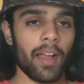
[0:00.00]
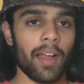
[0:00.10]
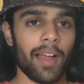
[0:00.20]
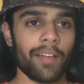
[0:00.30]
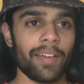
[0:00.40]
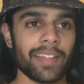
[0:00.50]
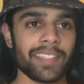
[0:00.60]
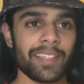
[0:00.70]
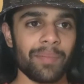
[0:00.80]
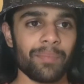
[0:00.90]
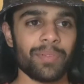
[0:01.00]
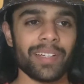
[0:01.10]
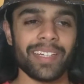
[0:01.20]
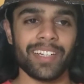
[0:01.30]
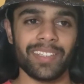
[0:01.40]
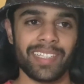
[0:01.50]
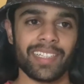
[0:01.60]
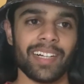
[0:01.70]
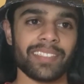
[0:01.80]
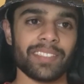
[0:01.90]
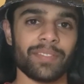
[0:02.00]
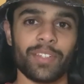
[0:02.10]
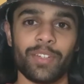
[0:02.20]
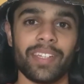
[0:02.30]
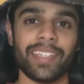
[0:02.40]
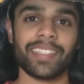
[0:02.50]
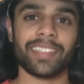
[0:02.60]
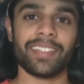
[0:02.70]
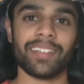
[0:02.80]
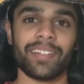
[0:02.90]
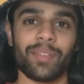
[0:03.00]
I've had some pretty early classes for uni this year